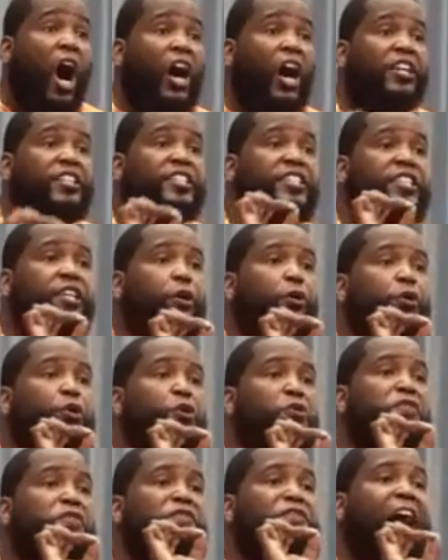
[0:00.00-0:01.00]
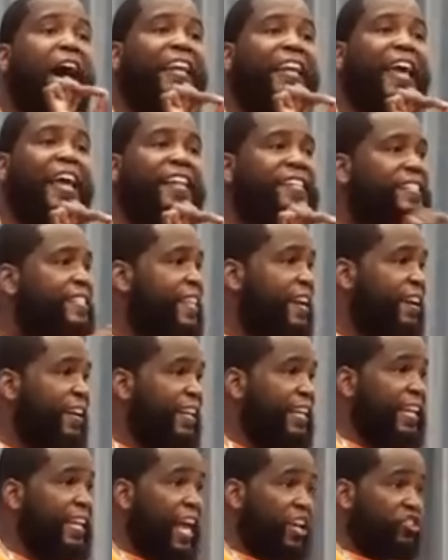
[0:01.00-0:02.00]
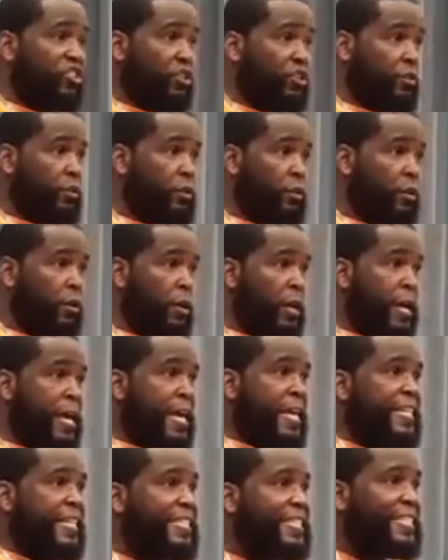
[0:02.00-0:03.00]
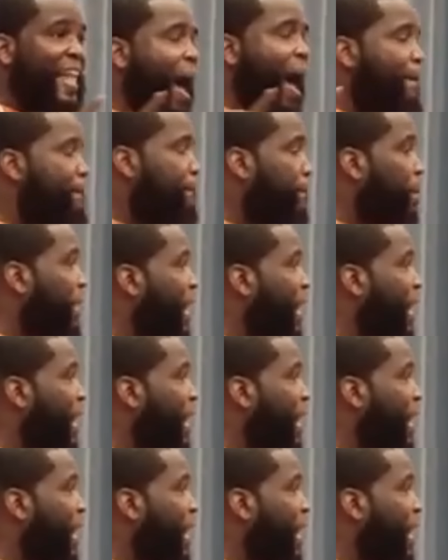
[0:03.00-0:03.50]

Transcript: until you finance their election. Stop